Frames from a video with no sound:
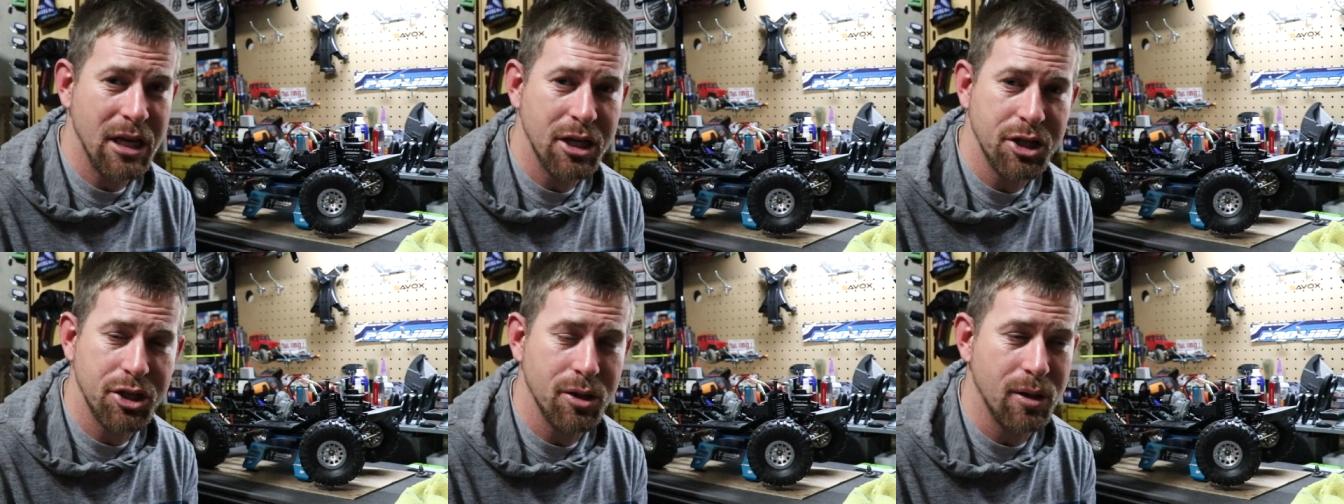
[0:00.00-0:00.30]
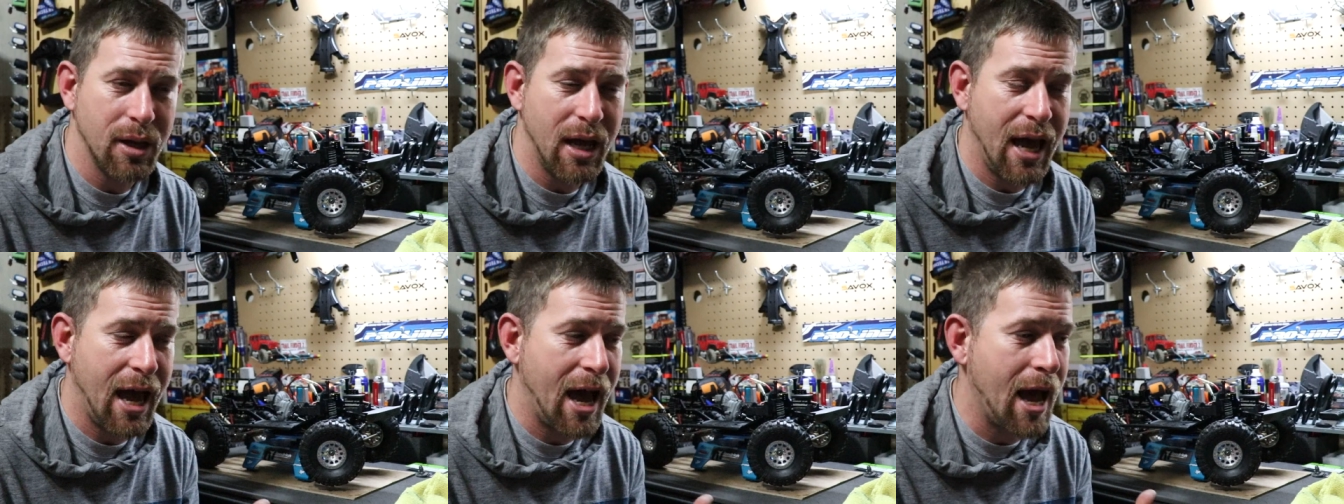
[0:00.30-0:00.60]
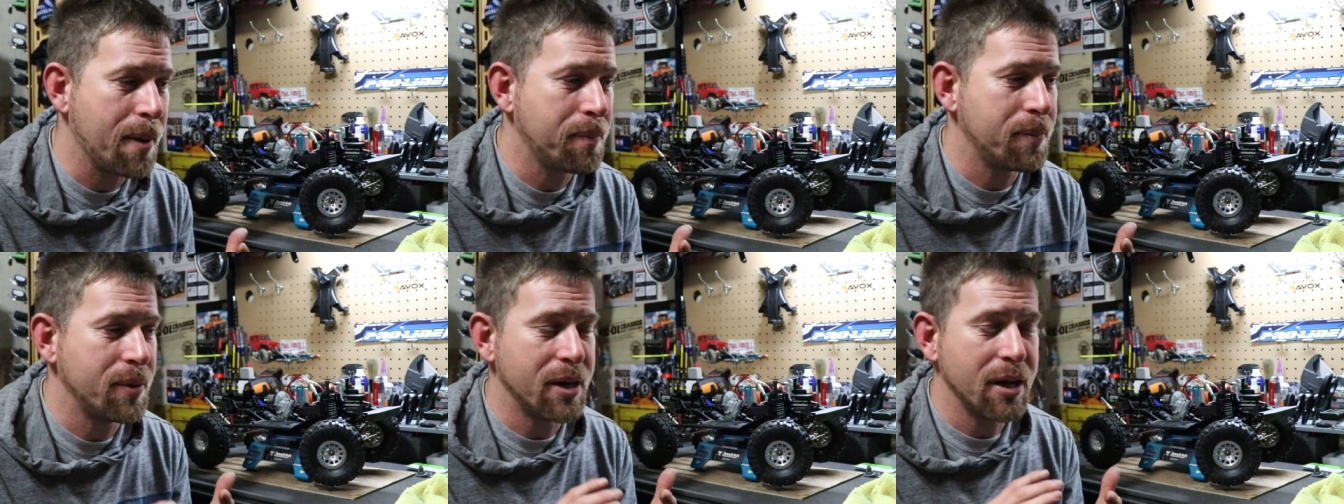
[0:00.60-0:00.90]
issue to
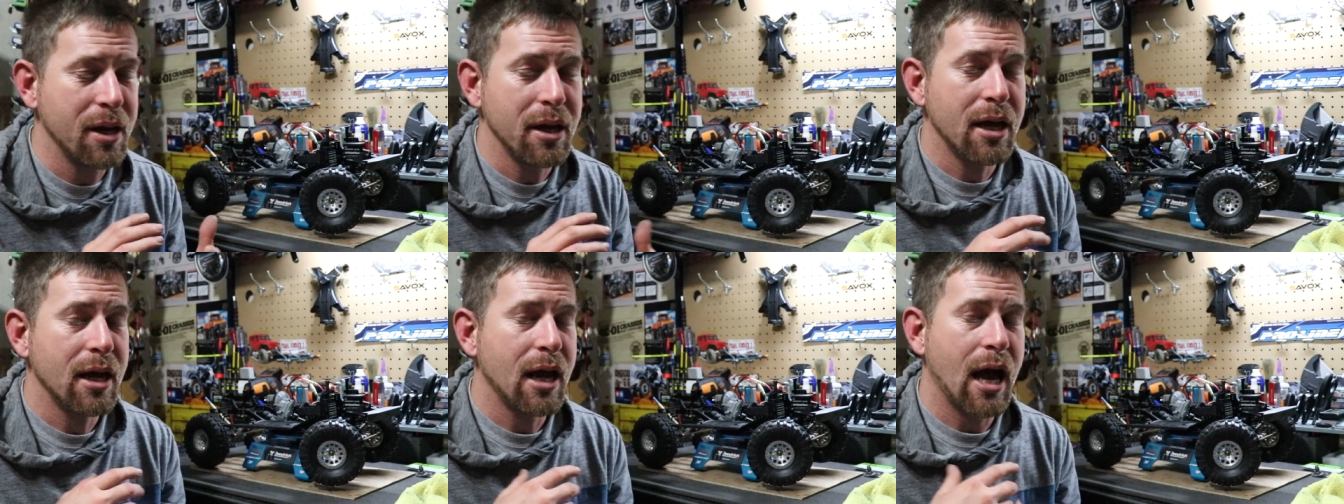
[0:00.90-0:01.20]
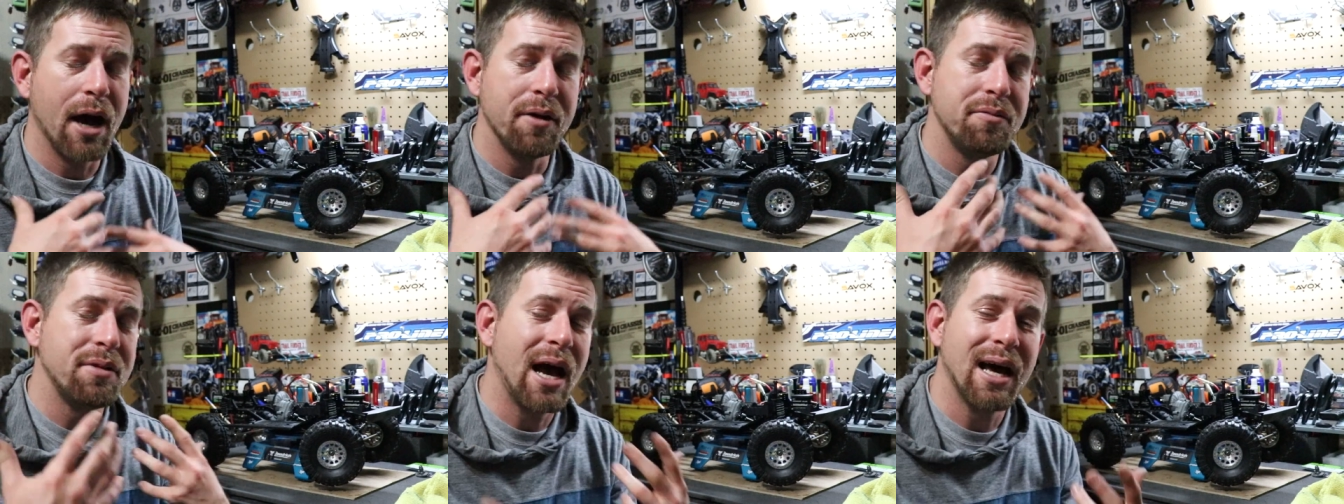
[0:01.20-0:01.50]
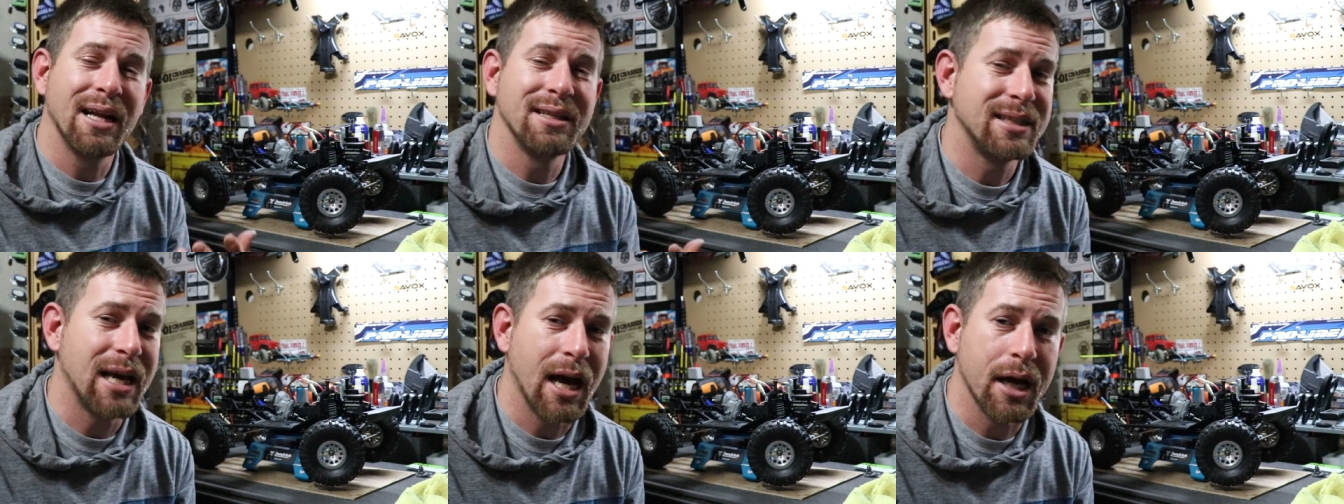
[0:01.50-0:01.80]
happen. I'm
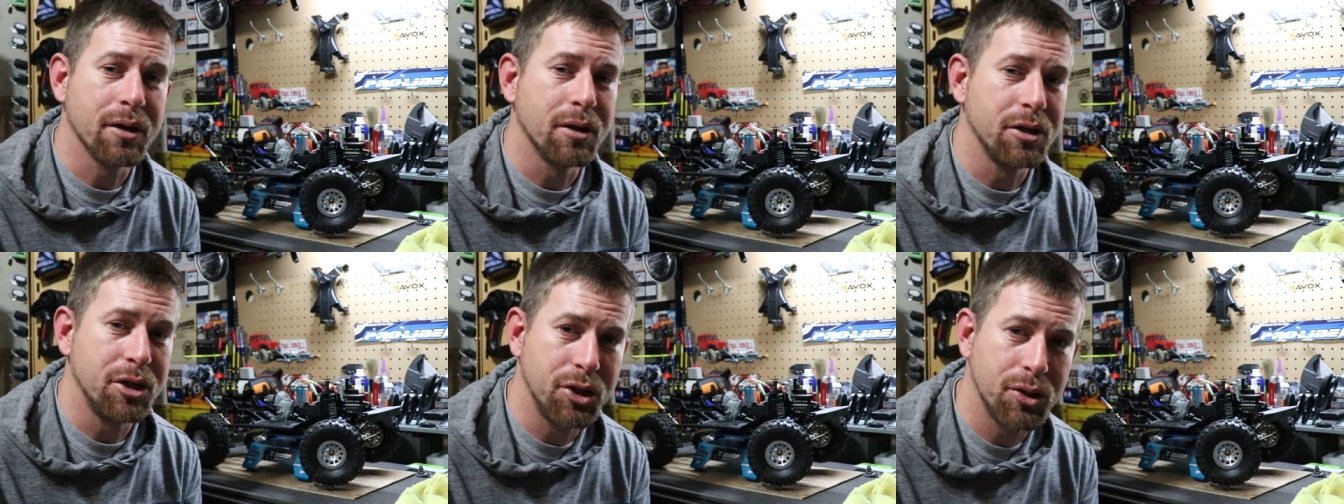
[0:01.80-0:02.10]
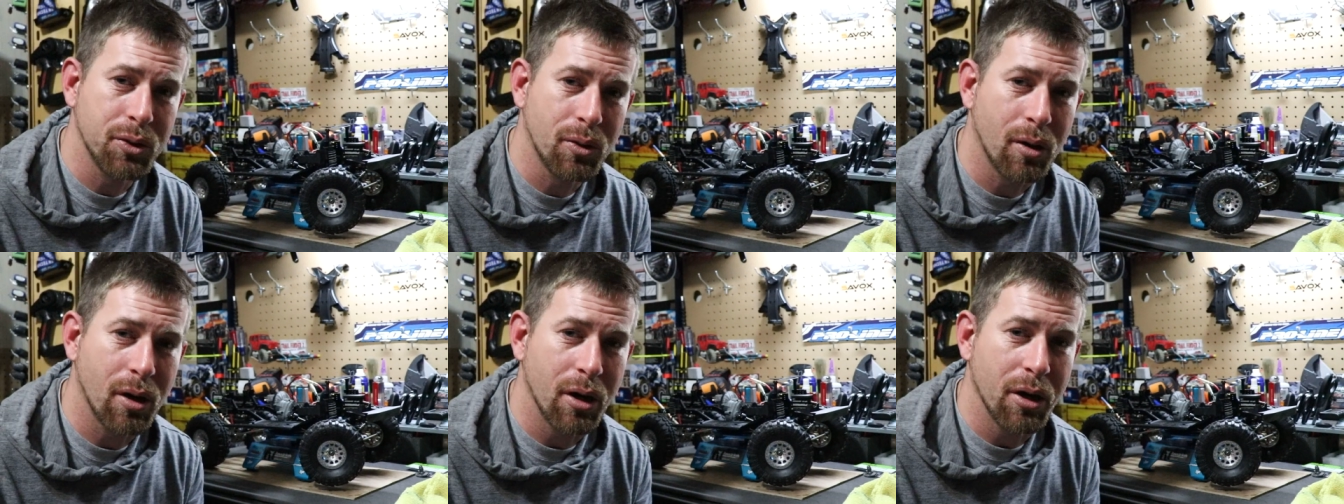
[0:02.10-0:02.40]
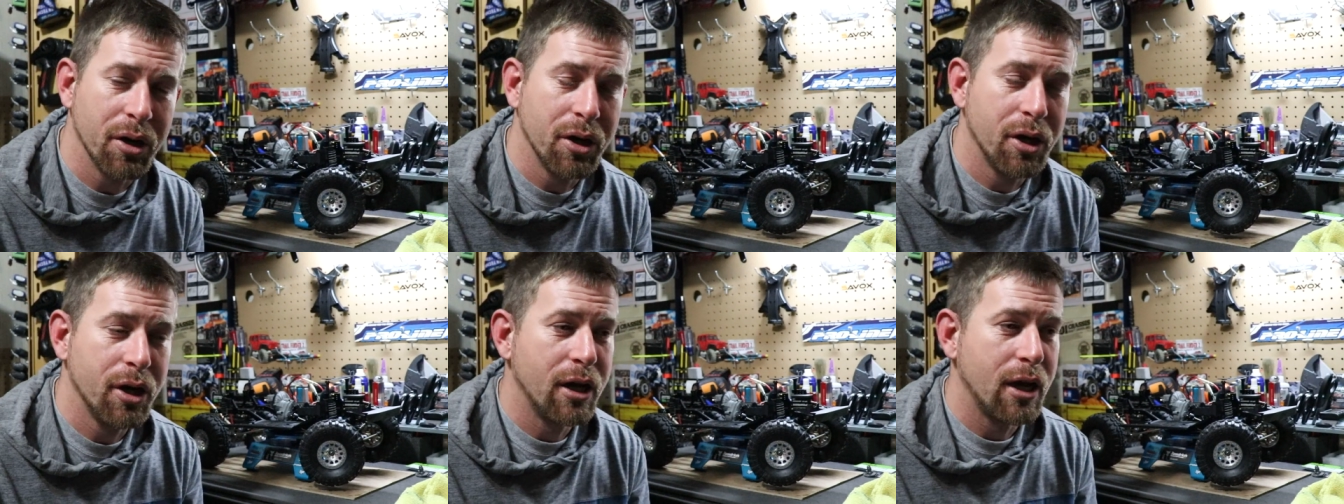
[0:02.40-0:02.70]
not exactly
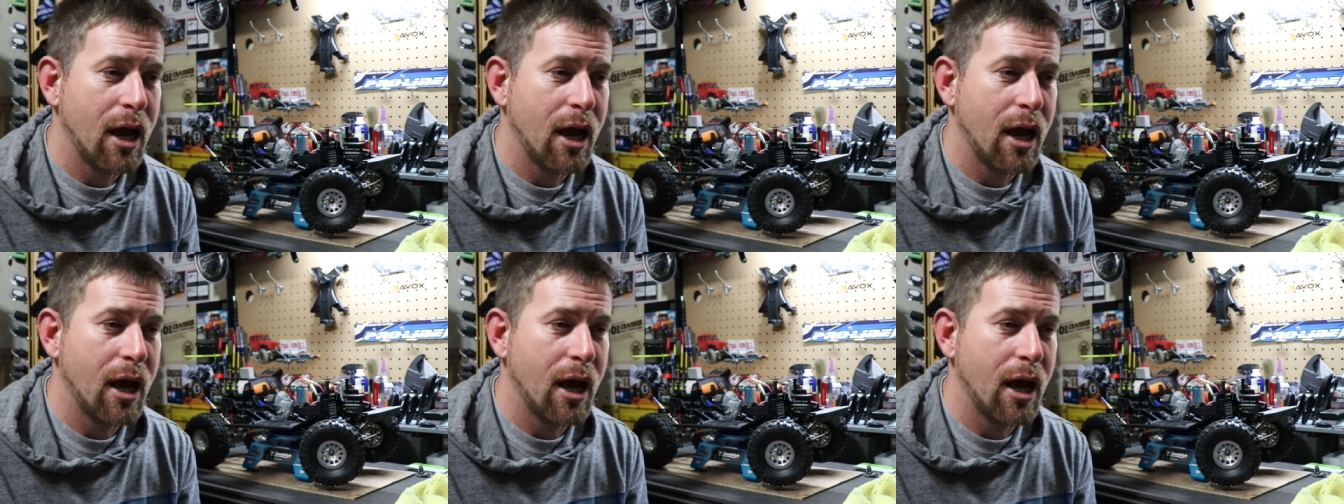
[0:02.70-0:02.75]
sure.